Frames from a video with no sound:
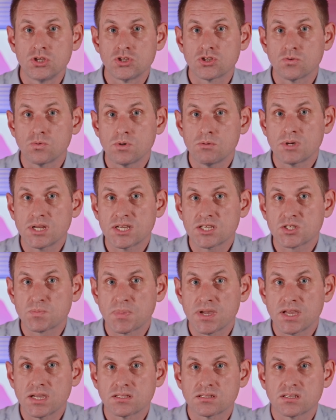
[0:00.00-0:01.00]
so we would
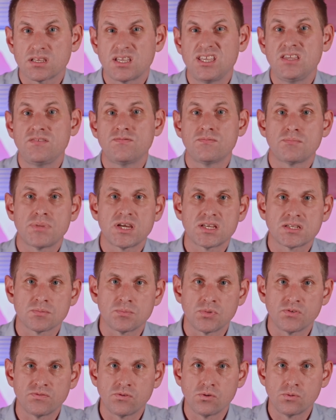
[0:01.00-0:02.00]
expect even better
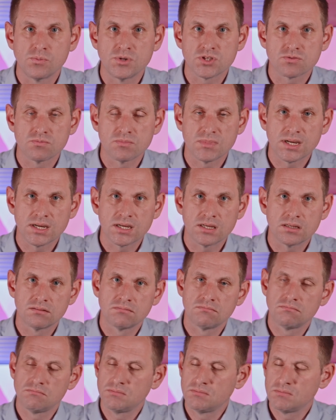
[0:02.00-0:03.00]
performance from that
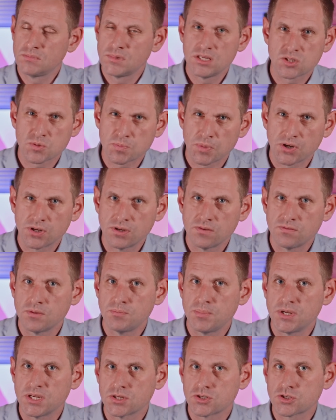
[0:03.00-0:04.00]
in spite of the
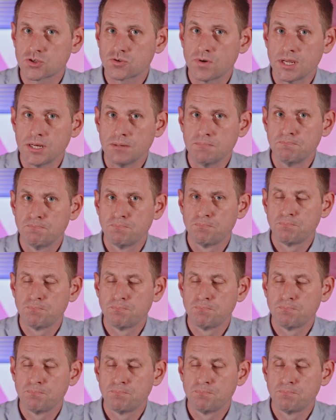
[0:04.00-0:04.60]
bigger screen.